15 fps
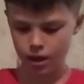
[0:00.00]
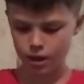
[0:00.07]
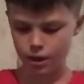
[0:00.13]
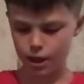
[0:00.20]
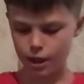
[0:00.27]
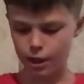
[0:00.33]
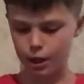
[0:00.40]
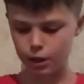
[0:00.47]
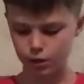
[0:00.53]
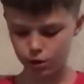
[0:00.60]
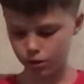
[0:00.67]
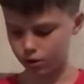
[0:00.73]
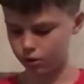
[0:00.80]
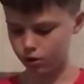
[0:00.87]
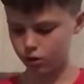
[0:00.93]
Then
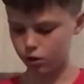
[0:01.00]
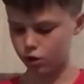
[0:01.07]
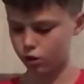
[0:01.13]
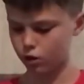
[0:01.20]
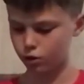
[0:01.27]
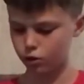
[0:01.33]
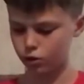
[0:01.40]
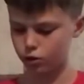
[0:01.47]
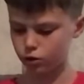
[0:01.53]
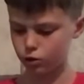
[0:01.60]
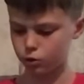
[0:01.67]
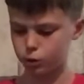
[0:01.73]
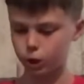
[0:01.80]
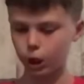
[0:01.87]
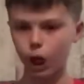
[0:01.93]

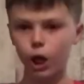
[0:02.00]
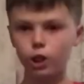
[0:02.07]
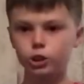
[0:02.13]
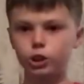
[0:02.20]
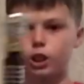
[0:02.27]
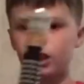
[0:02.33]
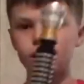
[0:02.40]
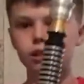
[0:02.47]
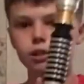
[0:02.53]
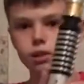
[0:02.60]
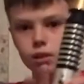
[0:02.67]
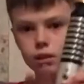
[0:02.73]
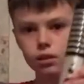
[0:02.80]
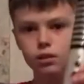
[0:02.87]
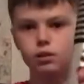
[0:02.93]
you charge it
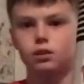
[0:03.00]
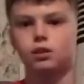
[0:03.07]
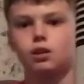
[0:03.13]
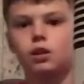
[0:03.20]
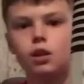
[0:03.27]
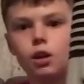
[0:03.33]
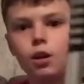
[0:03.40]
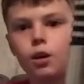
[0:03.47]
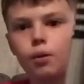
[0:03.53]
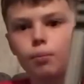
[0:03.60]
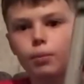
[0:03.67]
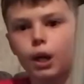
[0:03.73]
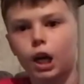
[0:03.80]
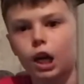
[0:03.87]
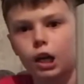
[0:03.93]

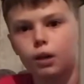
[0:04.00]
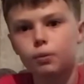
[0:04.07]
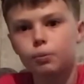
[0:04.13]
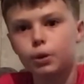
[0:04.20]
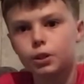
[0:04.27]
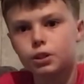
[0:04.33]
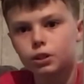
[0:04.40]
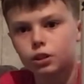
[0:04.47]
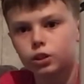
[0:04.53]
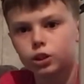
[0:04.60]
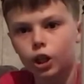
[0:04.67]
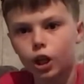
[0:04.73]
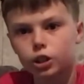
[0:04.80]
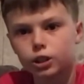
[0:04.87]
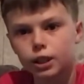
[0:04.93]
by putting
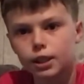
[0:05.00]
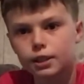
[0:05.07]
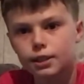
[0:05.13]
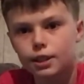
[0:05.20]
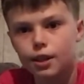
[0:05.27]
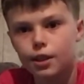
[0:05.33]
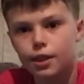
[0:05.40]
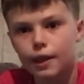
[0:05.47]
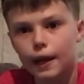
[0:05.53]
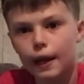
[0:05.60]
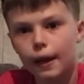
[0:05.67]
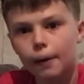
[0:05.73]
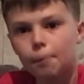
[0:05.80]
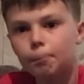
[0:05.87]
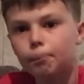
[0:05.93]
charge it into
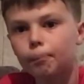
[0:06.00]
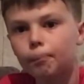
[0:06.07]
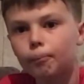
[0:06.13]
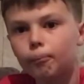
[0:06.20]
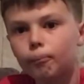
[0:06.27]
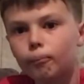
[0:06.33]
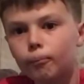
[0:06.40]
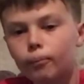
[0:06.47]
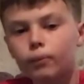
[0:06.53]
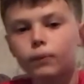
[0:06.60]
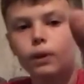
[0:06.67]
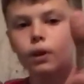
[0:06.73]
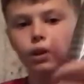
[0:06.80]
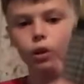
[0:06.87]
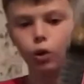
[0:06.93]
there,
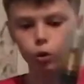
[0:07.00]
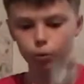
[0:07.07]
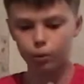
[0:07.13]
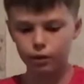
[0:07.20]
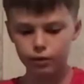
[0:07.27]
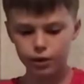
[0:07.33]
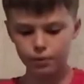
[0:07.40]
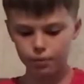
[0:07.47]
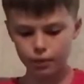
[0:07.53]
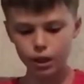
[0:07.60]
hole above it.